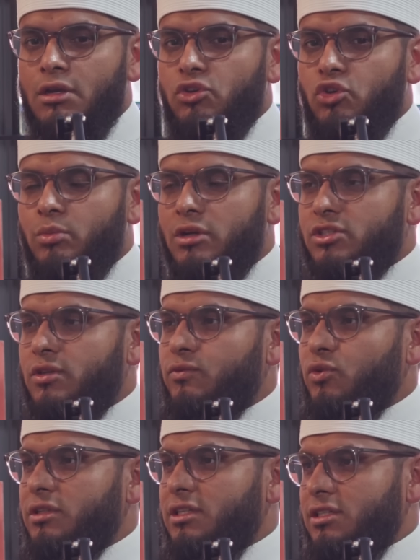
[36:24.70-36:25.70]
You must
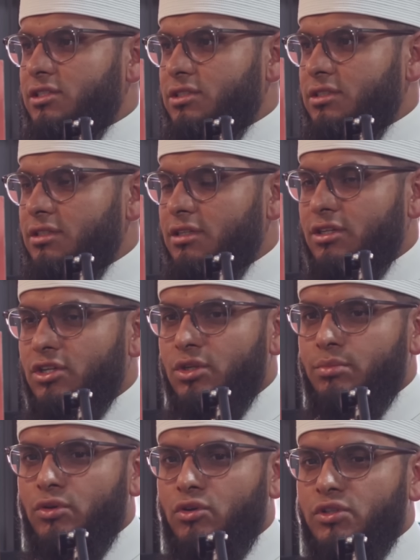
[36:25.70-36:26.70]
avoid these
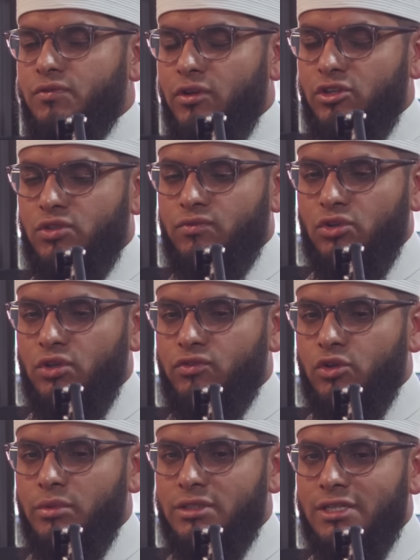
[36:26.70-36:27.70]
because, first of all, you've
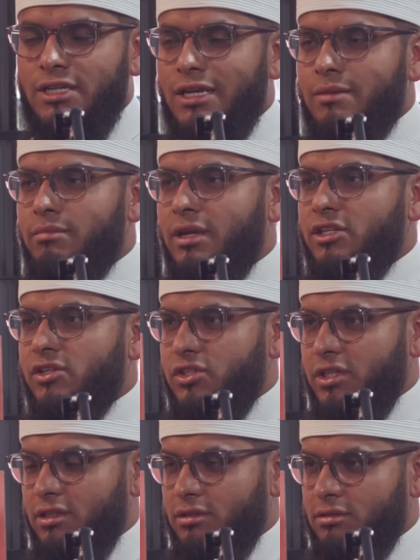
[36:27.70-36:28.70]
committed a major
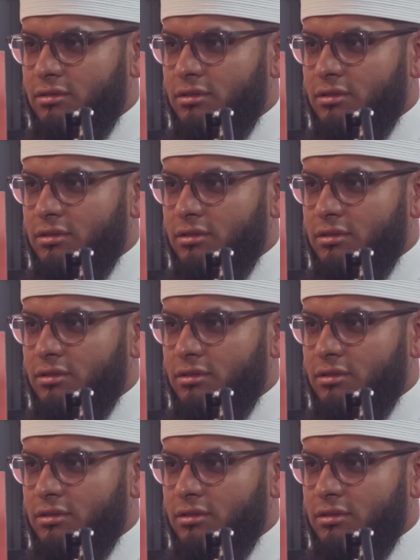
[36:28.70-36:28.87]
sin,